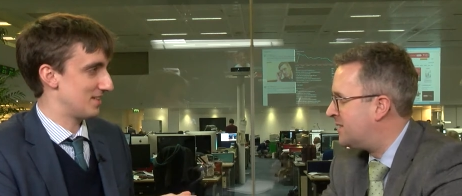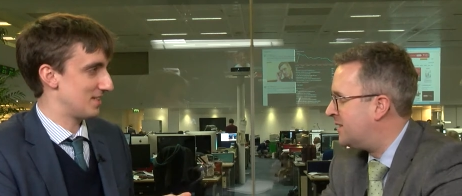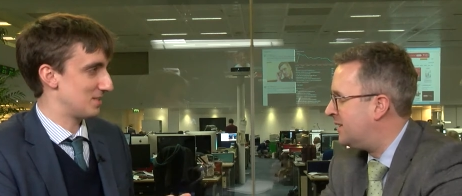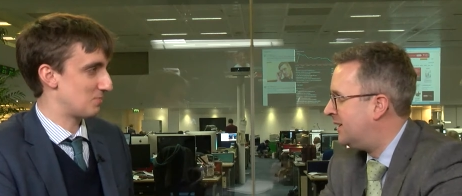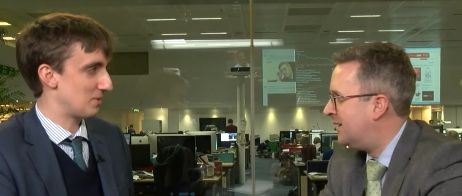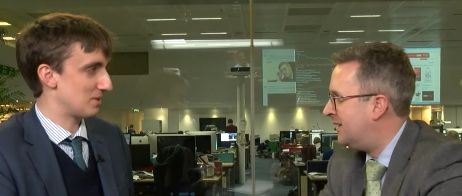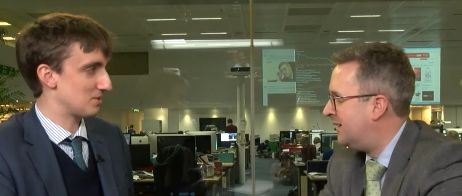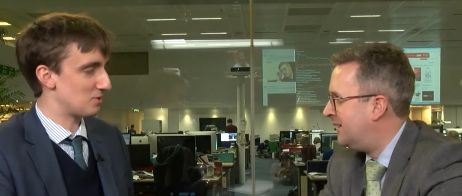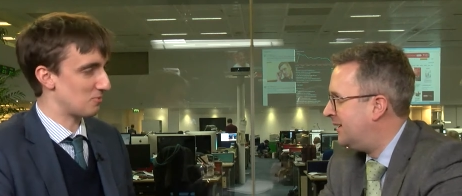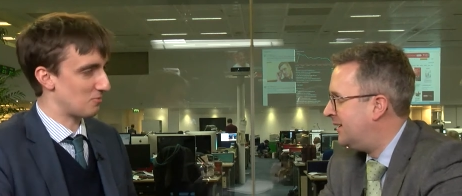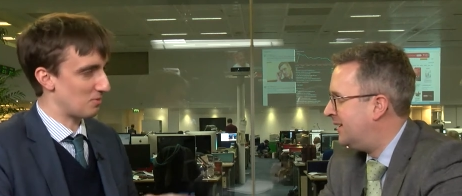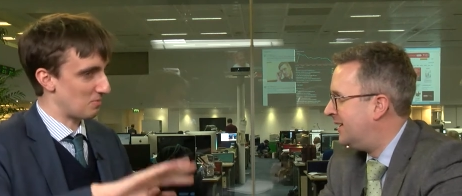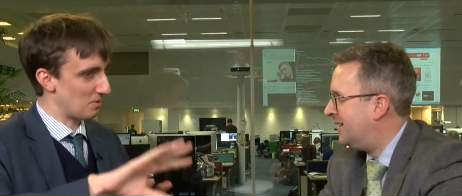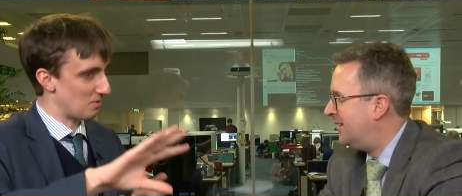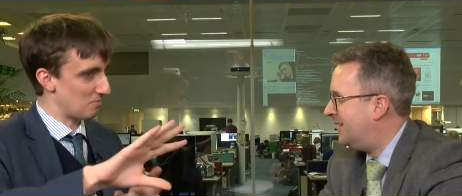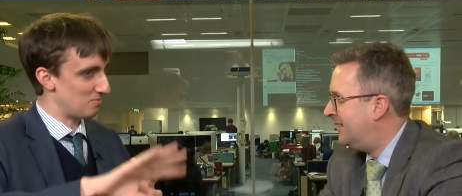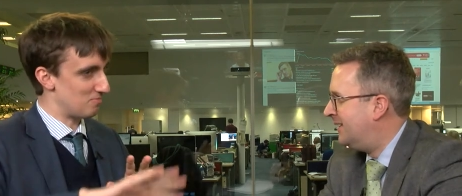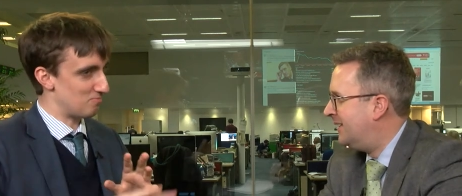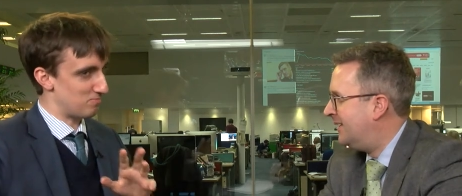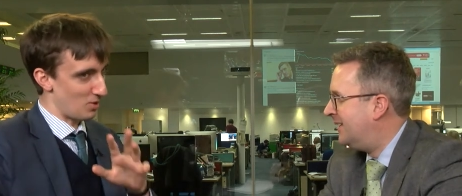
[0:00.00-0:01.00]
Speaker 1: It's been sort of a, a
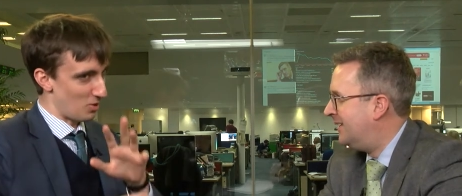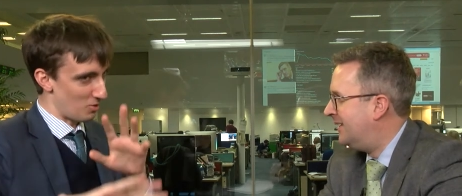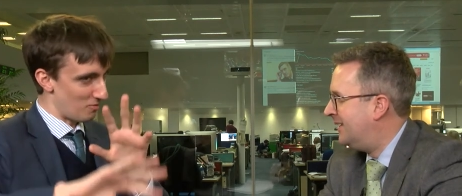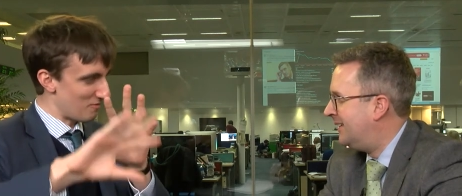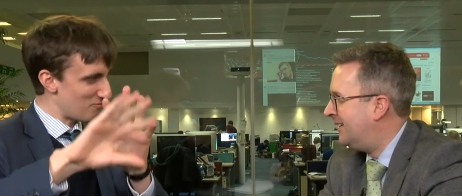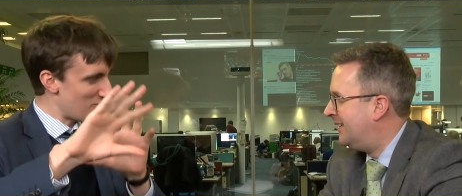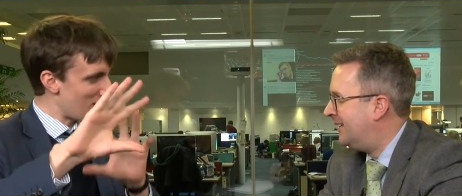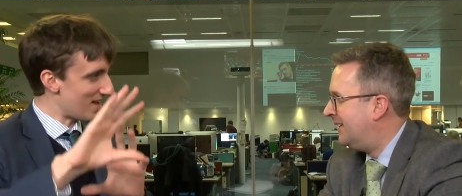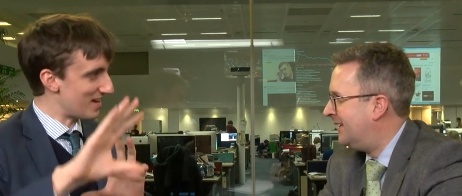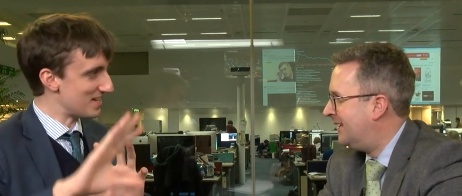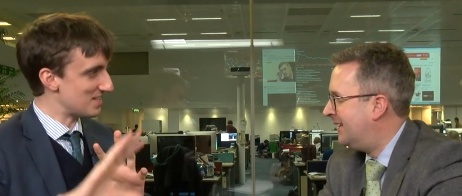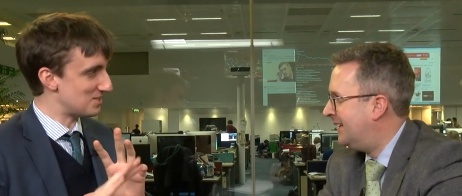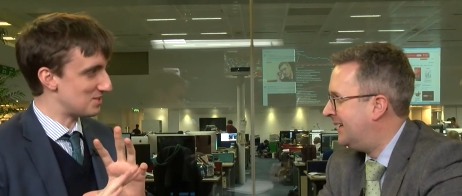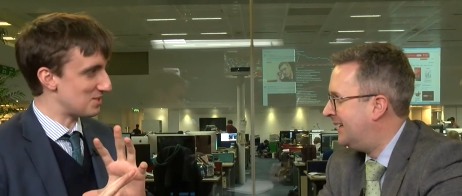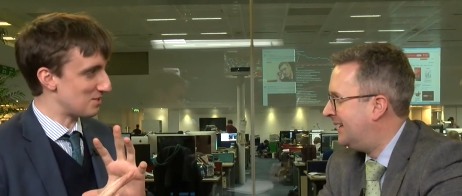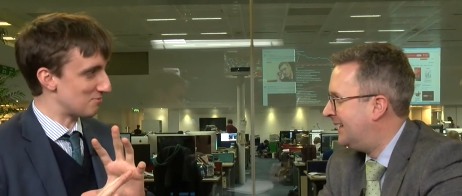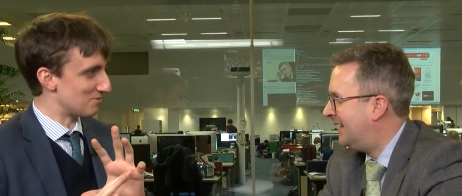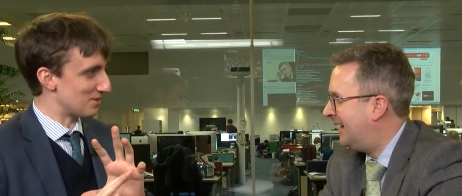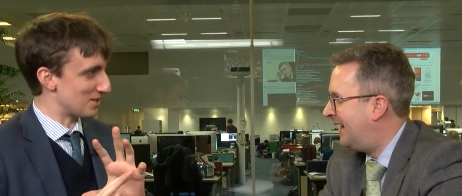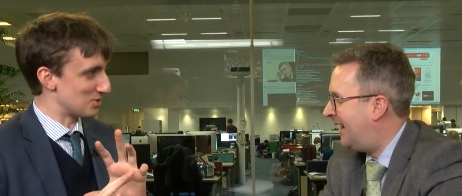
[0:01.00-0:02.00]
block, a very
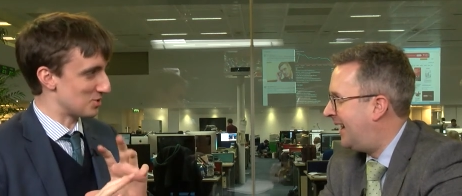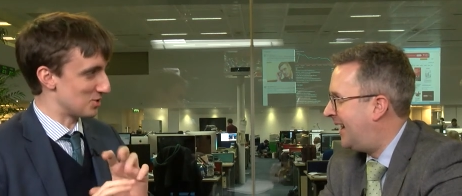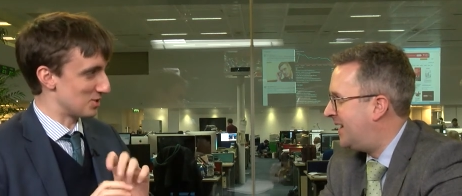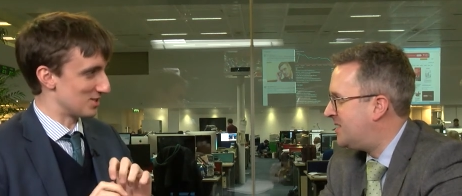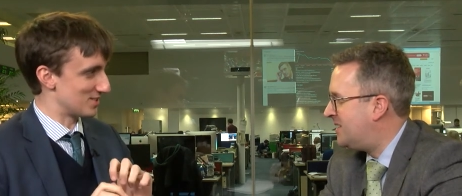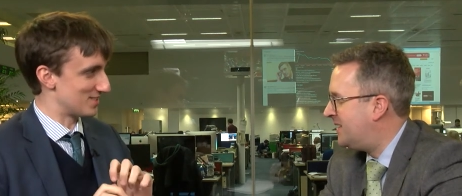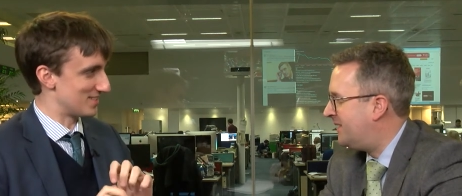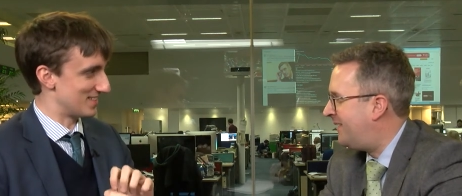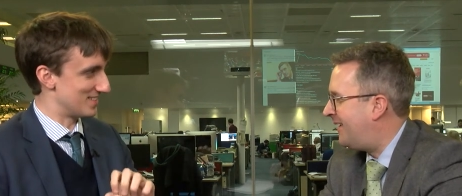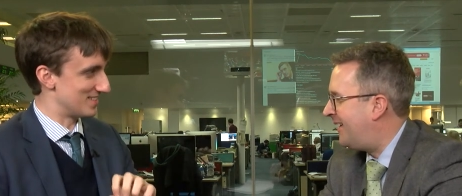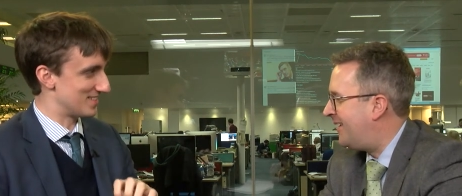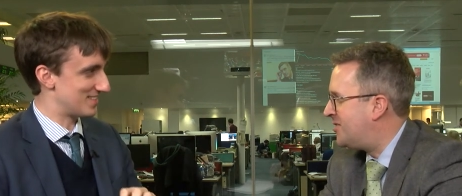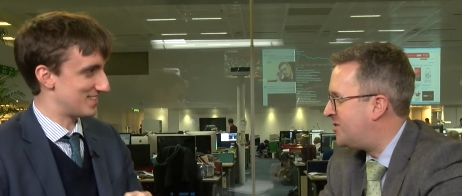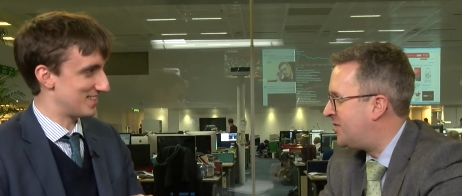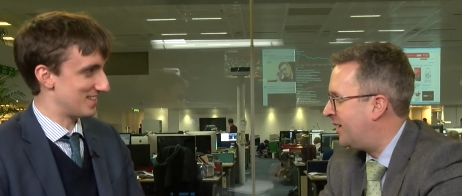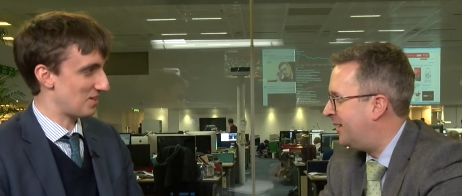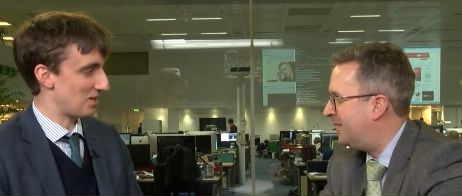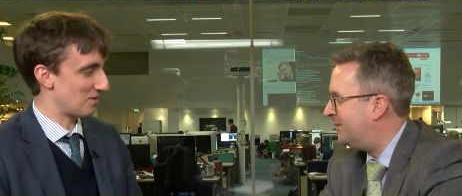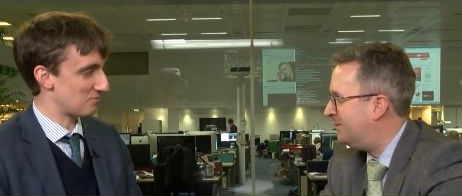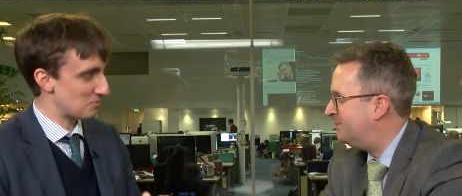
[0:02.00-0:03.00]
icy fudge. Icy fudge,
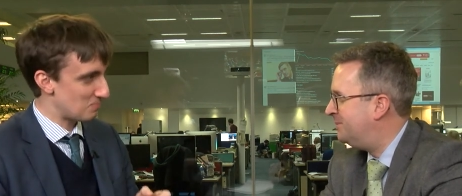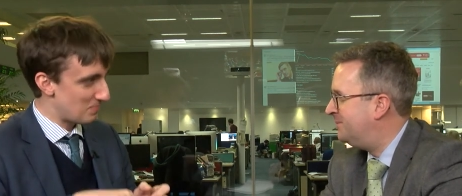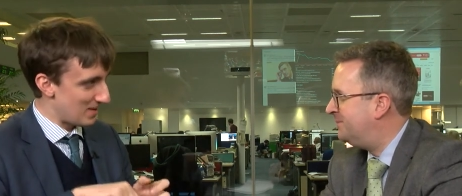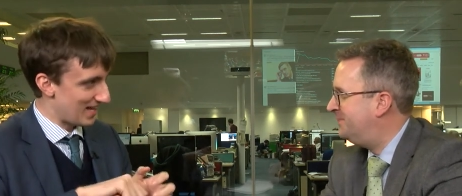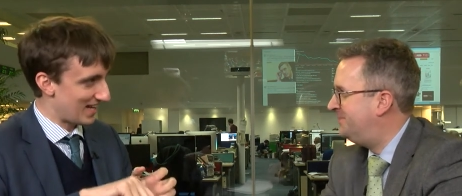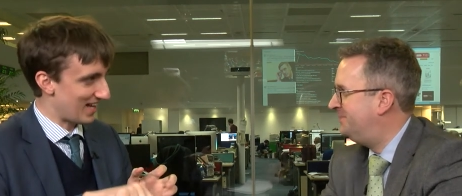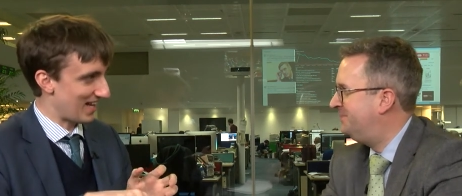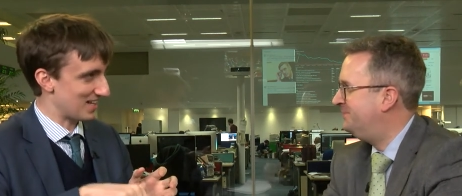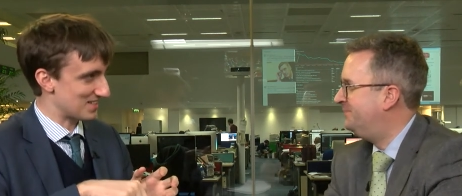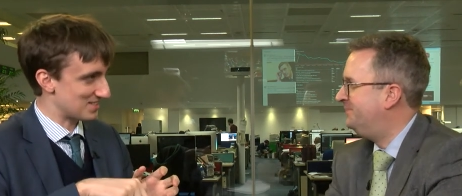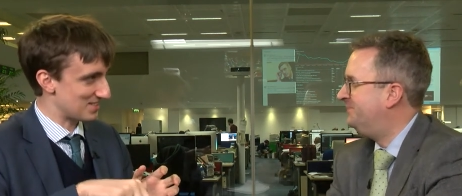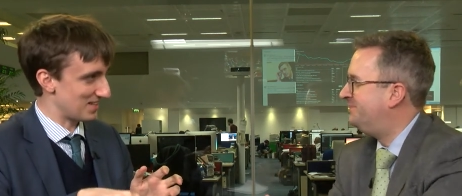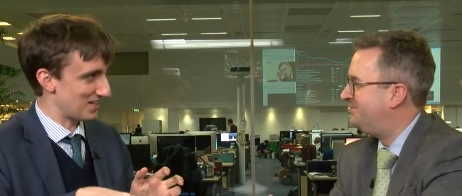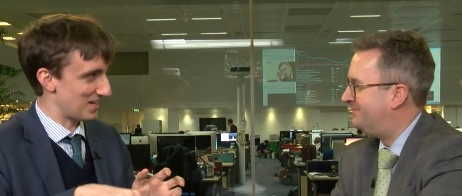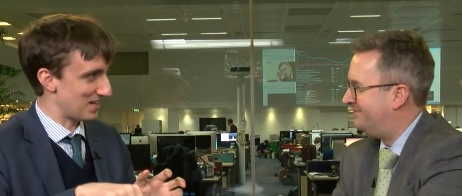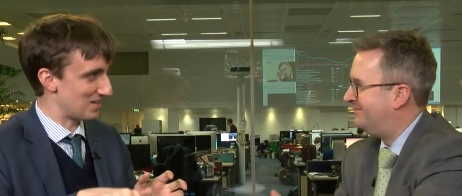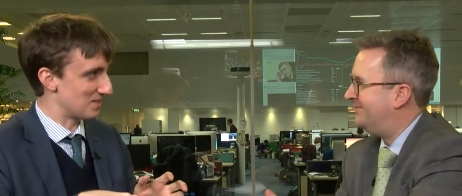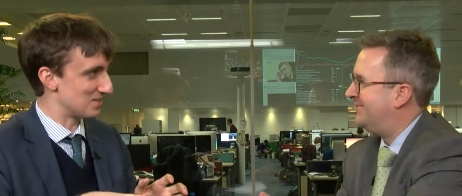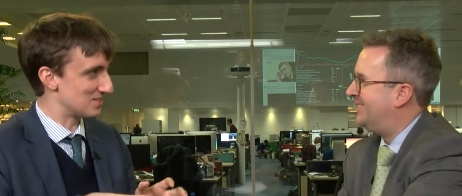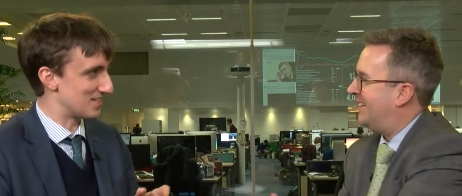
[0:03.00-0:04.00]
yeah. You'd have to pickaxe at it
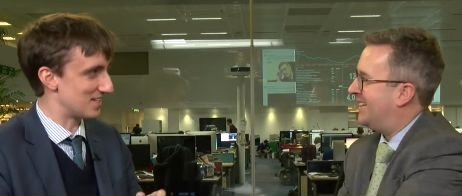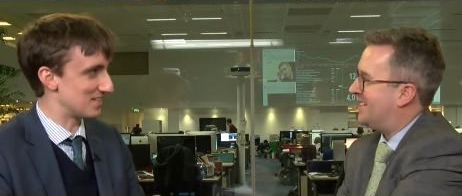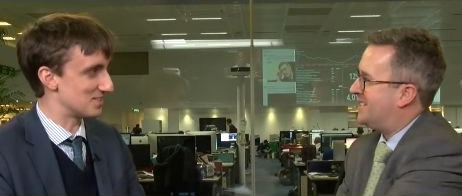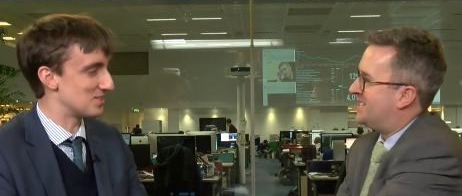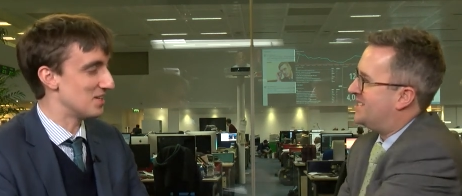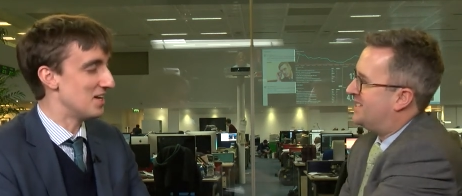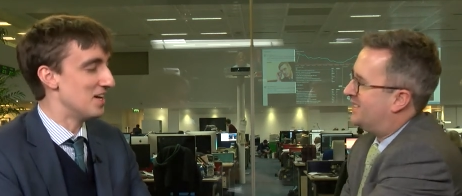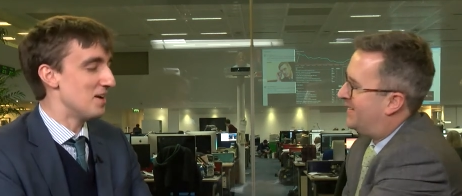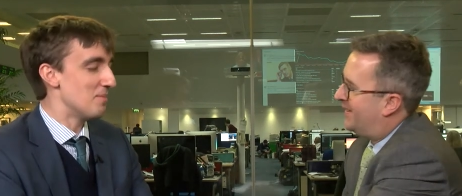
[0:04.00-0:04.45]
in a yes. sense.